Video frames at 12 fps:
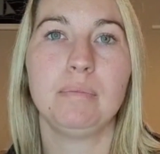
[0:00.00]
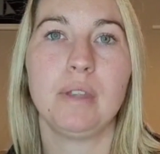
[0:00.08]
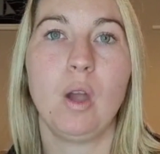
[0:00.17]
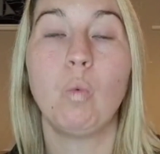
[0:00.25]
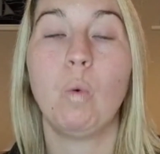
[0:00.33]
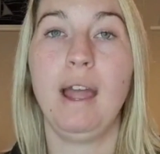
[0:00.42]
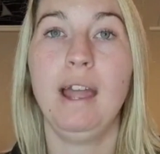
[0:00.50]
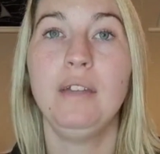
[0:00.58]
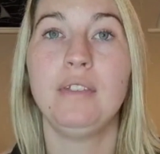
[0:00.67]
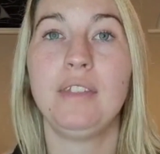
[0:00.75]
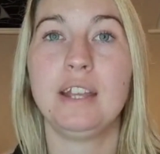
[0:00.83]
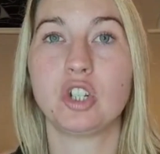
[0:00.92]
aware
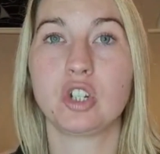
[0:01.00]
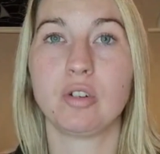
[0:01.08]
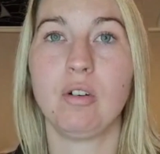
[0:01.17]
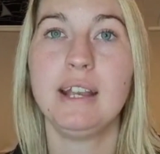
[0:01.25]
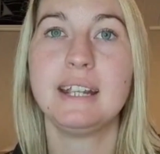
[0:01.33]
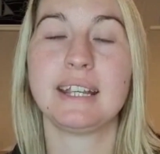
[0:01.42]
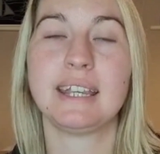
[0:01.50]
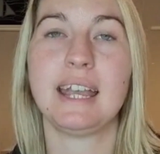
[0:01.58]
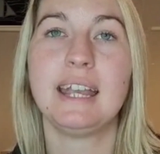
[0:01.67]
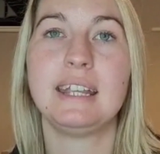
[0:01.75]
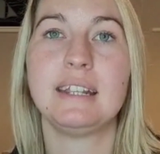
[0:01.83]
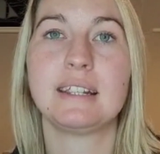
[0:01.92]
that they're trying to
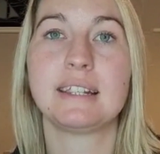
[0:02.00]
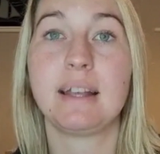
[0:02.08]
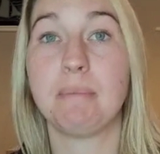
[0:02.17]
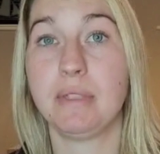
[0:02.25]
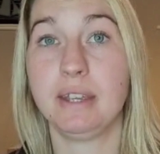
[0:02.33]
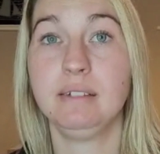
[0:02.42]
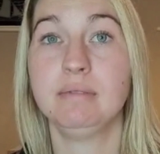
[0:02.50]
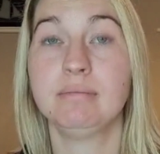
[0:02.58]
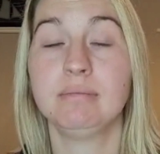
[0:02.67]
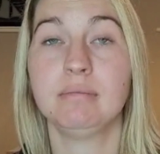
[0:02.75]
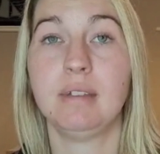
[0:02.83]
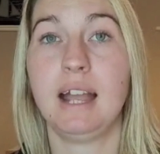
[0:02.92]
gain something,
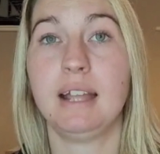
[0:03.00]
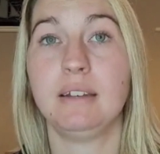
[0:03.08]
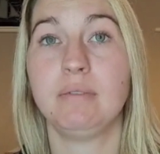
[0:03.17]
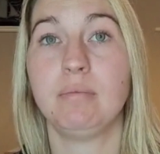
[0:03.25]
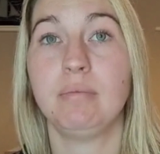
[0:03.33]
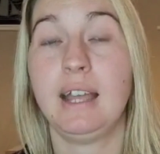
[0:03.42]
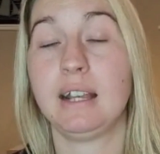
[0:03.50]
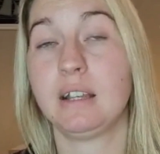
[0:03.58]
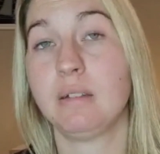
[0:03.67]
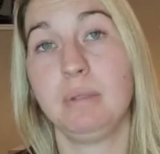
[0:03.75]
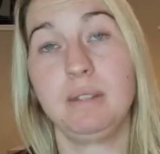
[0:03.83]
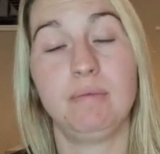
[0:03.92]
and that
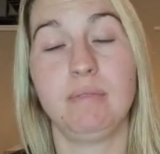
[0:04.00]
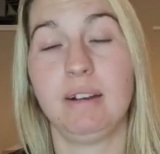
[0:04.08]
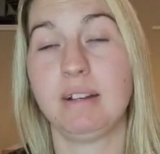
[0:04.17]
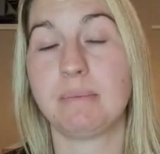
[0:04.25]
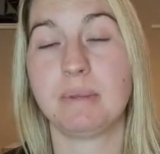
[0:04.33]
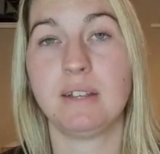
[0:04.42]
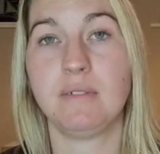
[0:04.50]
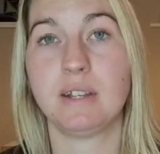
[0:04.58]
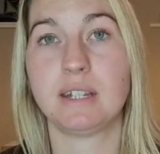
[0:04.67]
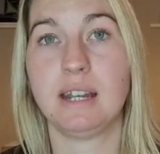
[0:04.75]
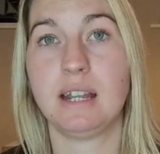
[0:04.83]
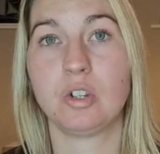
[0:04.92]
could be very specific
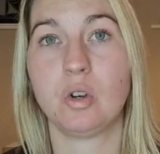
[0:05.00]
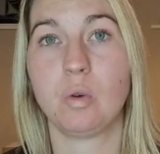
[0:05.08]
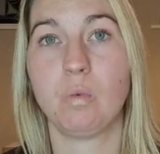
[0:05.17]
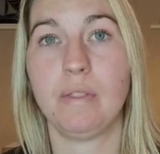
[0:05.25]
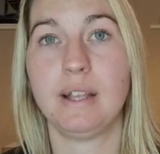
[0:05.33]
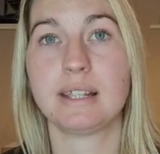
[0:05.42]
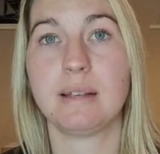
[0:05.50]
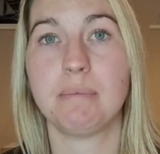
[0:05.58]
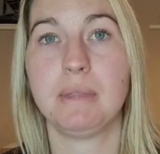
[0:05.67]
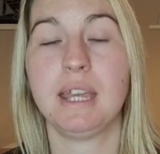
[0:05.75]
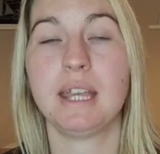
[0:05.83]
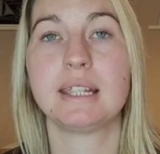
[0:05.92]
to that dog, what that
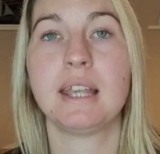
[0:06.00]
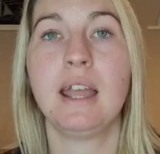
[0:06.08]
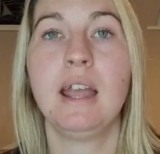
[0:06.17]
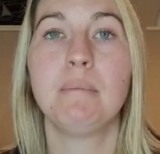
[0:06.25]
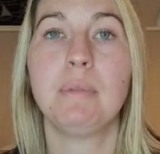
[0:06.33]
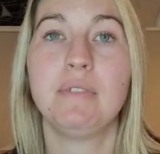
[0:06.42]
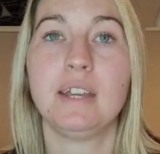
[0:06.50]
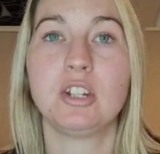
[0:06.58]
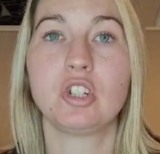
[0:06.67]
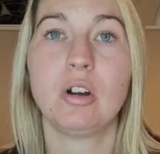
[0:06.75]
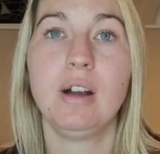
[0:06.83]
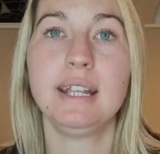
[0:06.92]
something is, but if they're
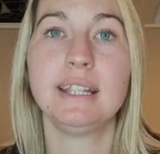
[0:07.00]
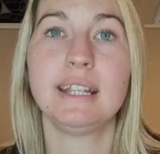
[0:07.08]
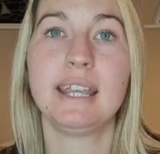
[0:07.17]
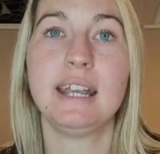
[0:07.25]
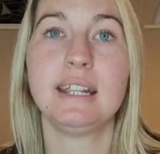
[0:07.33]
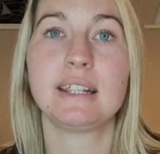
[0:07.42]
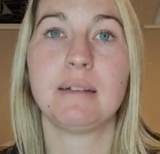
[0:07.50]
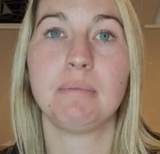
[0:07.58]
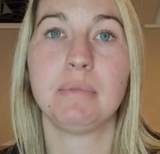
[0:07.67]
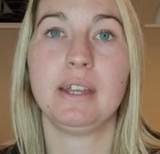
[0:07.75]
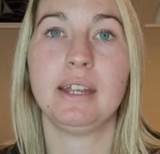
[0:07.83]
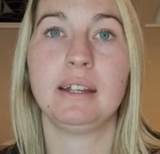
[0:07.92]
trying to gain
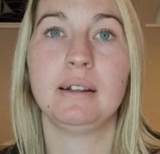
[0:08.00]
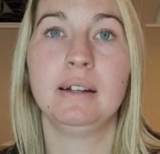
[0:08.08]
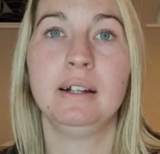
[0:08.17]
something